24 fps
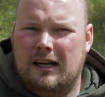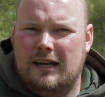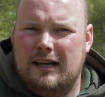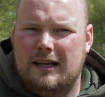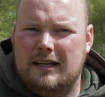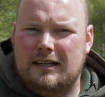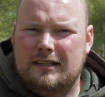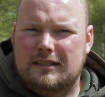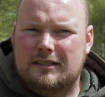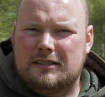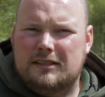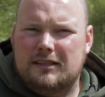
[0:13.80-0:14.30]

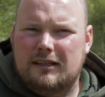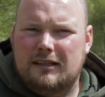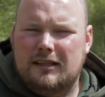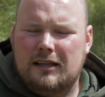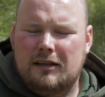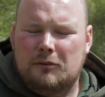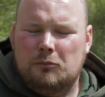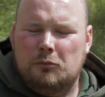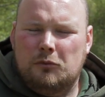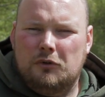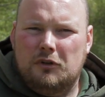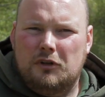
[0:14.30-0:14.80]
is
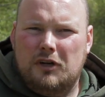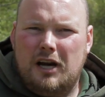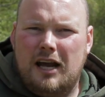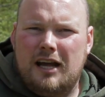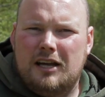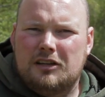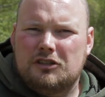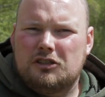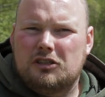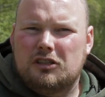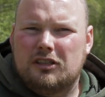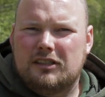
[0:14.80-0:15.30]
that we're
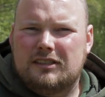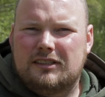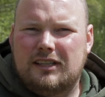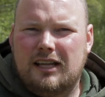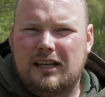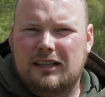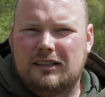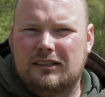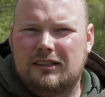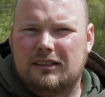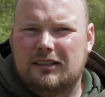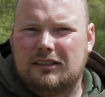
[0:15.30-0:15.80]
actually
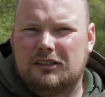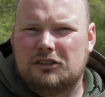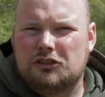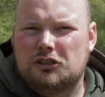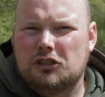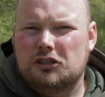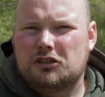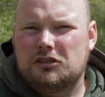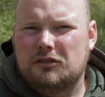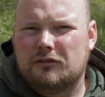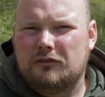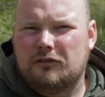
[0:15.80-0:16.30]
standing
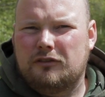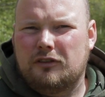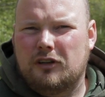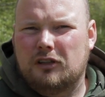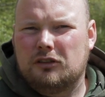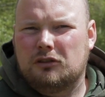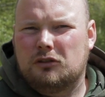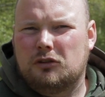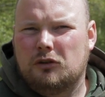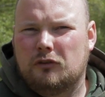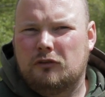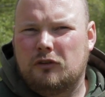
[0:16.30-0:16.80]
just in
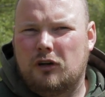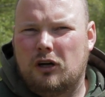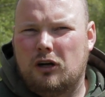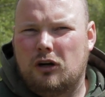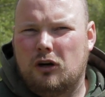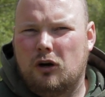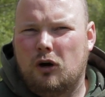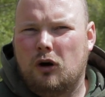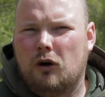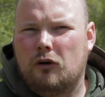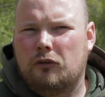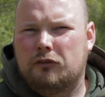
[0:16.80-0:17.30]
front of our
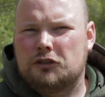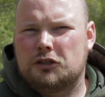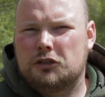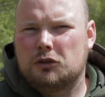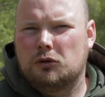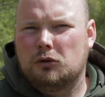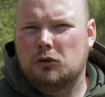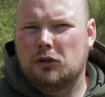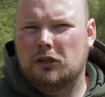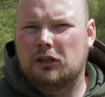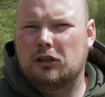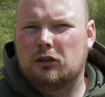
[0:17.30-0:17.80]

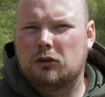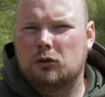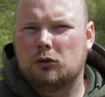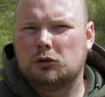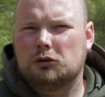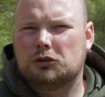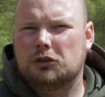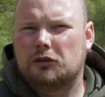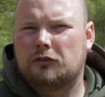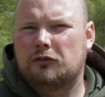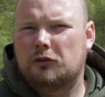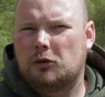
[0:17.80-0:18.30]
off-show
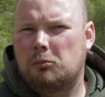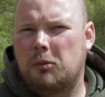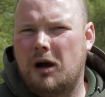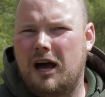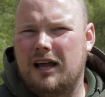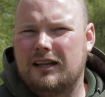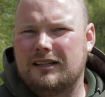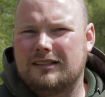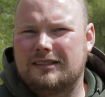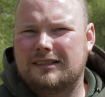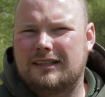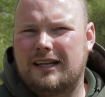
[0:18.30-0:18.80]
enclosure for
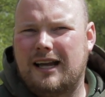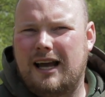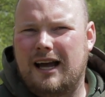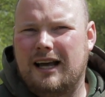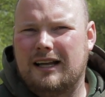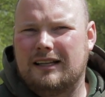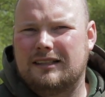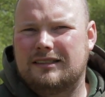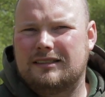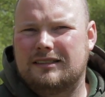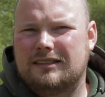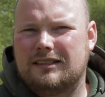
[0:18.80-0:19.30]
Pallas
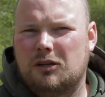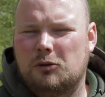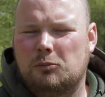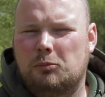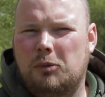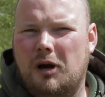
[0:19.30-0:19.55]
cats. Now